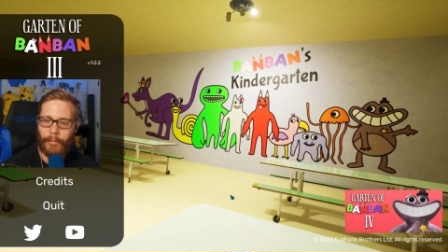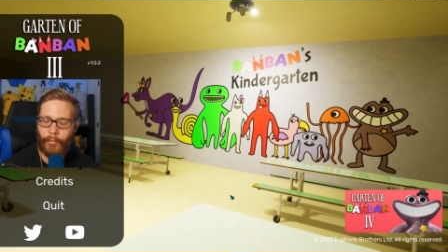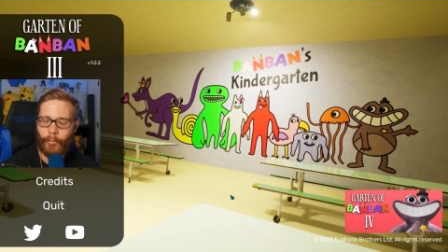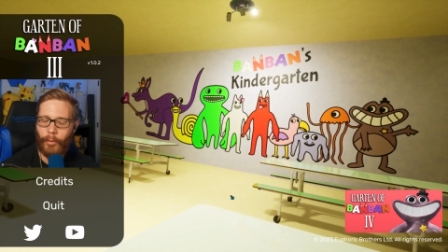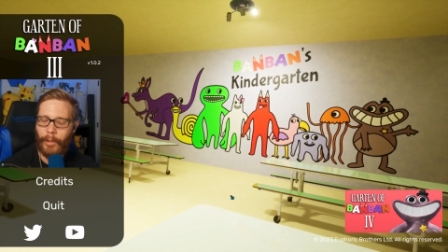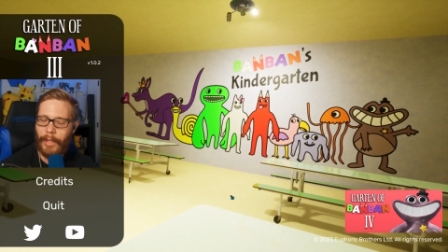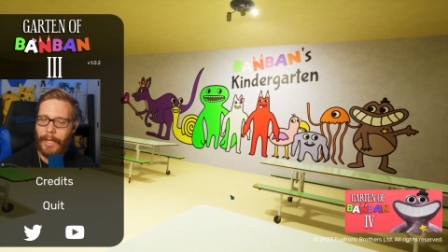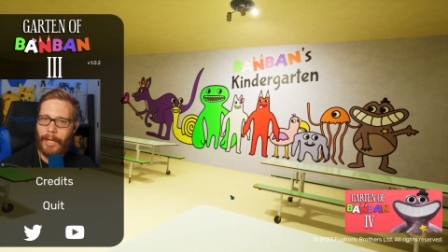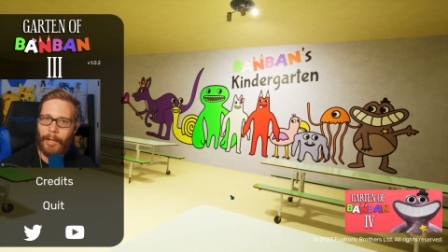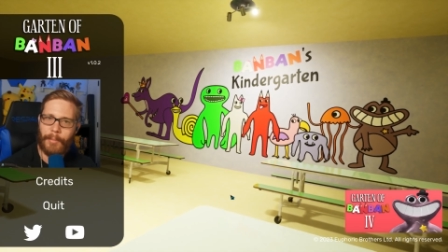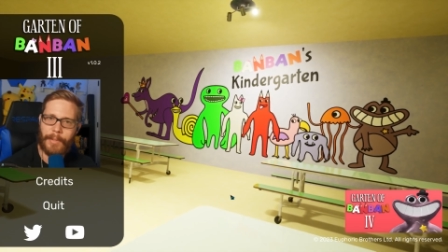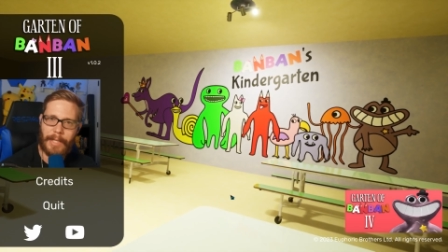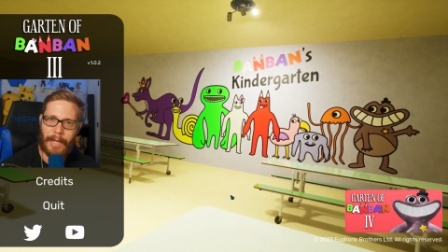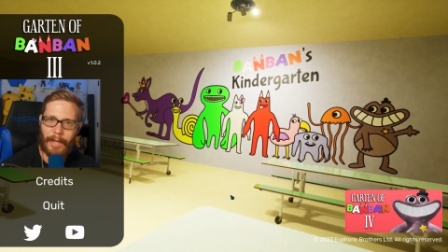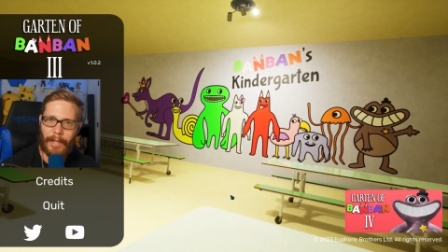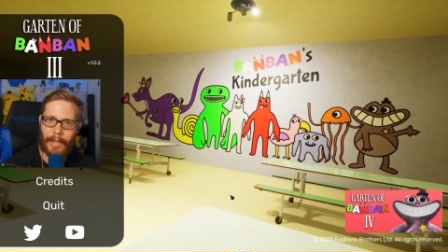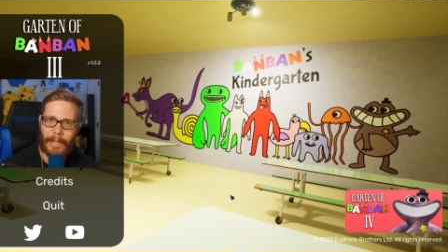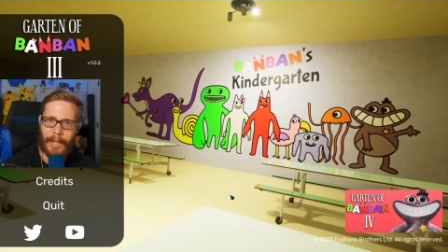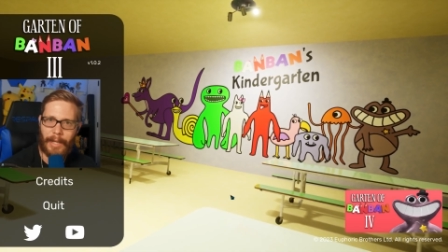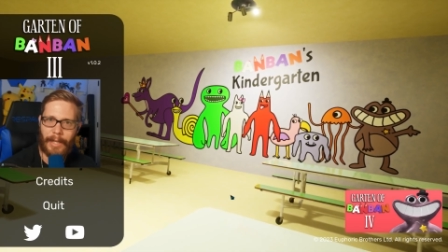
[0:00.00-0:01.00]
Really helps out a
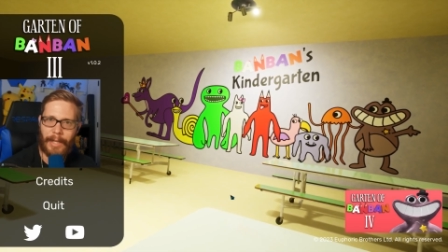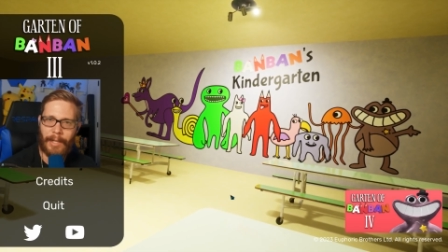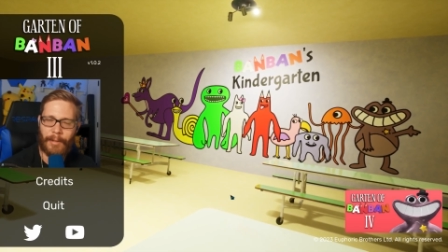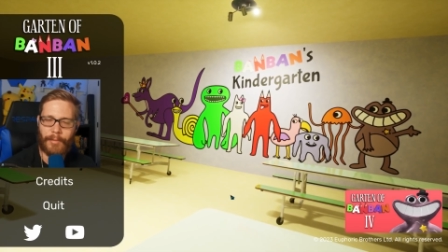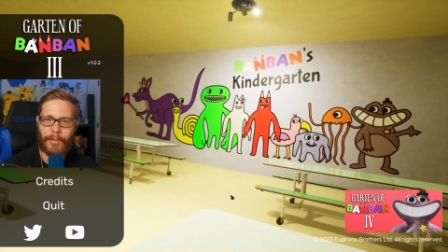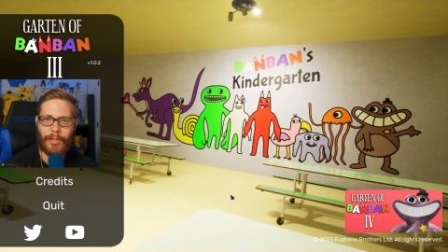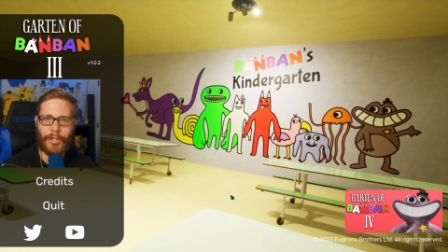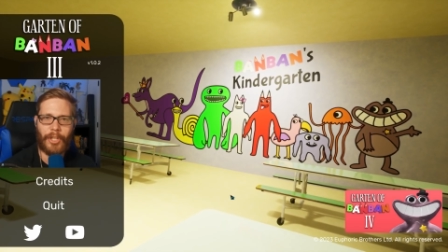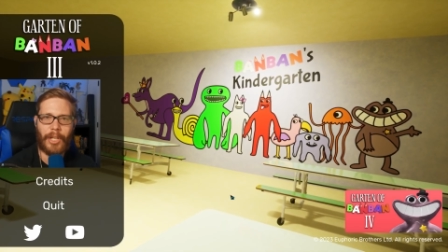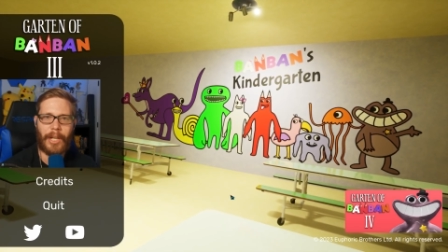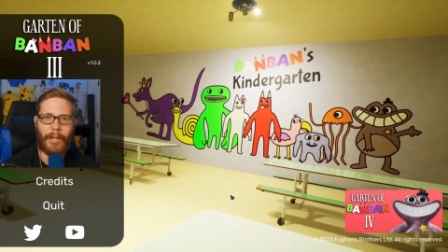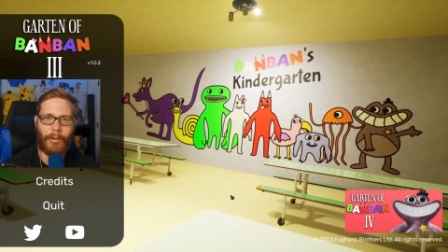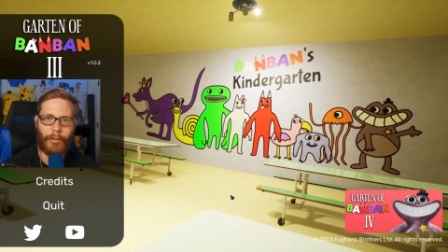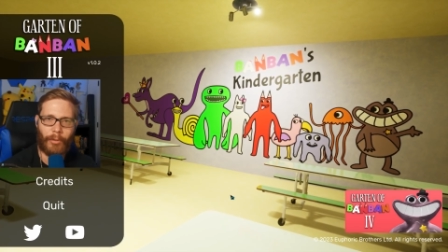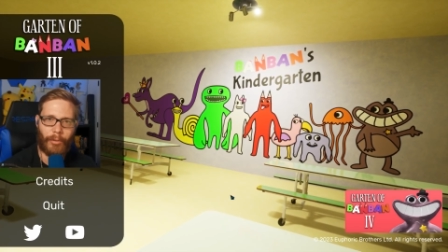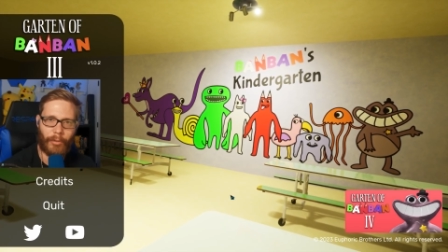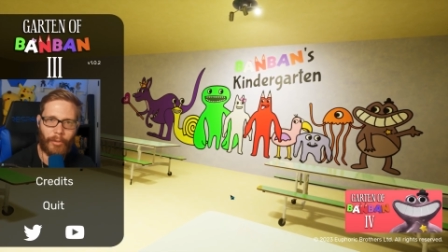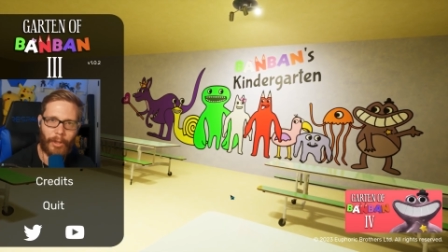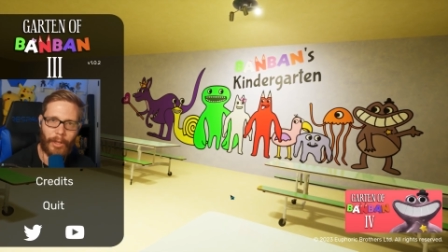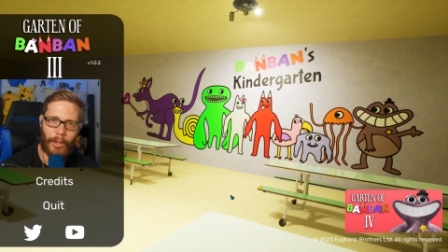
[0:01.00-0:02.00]
lot and helps the channel
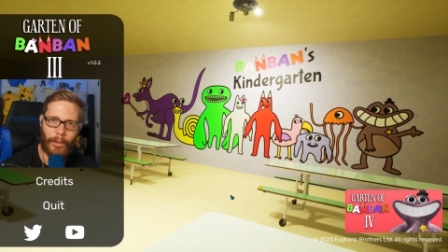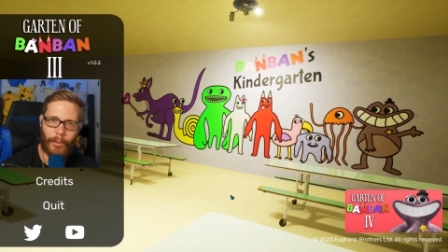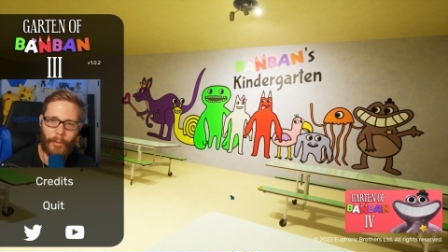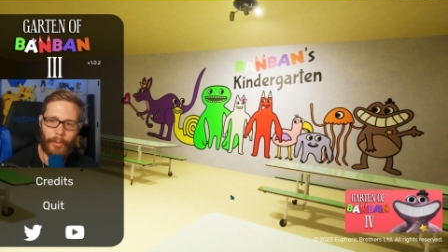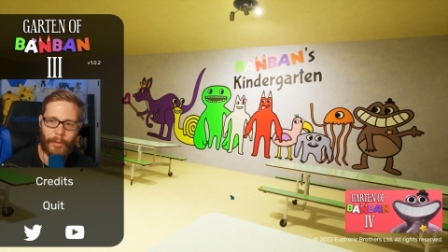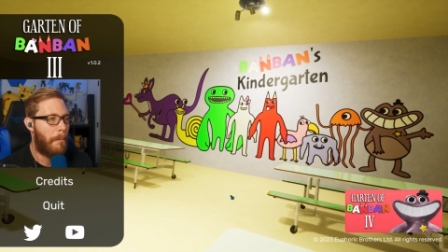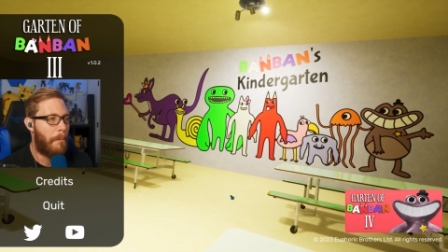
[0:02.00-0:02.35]
grow.